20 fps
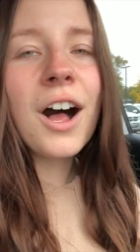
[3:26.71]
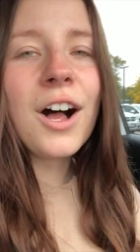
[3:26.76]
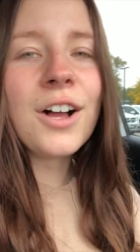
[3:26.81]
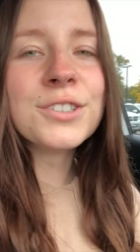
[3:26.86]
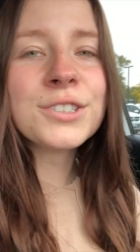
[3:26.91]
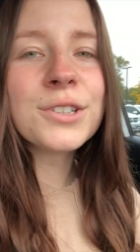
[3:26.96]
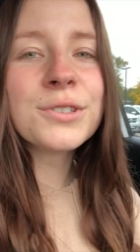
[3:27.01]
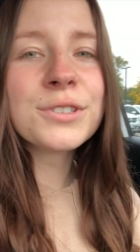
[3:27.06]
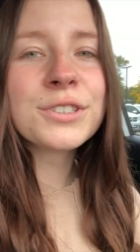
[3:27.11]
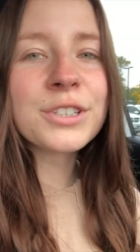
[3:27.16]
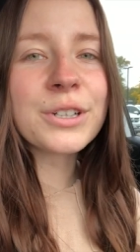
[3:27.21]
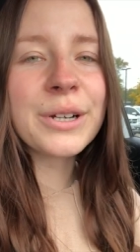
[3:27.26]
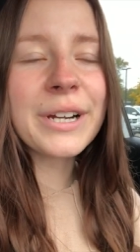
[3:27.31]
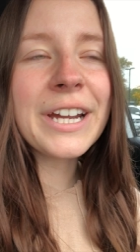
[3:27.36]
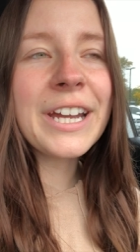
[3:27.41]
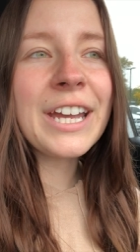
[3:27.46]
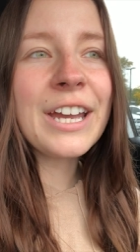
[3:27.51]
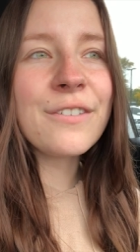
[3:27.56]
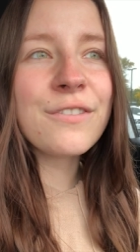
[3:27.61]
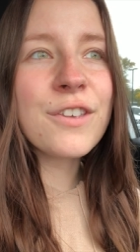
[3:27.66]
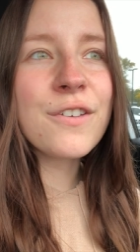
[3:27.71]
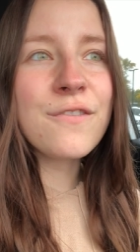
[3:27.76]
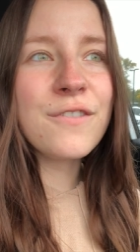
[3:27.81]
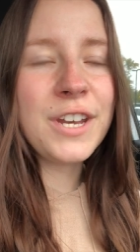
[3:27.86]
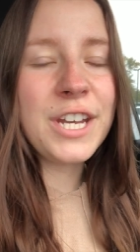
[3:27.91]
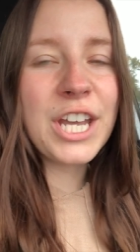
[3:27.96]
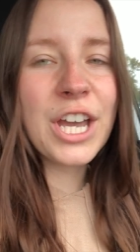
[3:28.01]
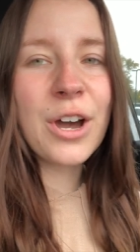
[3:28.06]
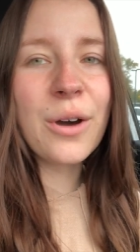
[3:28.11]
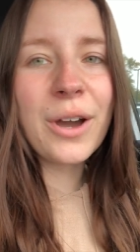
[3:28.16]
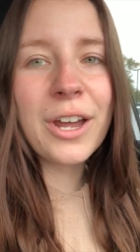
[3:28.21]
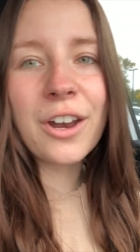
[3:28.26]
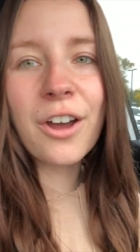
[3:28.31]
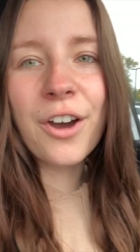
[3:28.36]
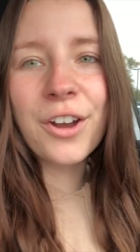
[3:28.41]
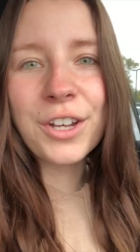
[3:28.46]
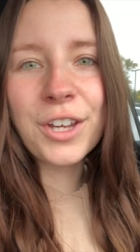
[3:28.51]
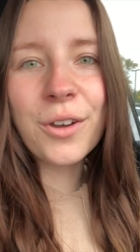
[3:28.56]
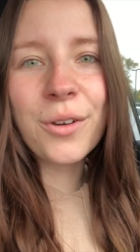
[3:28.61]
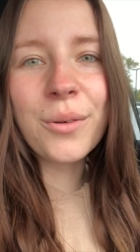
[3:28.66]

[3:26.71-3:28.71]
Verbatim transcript: Also, sorry if the video and audio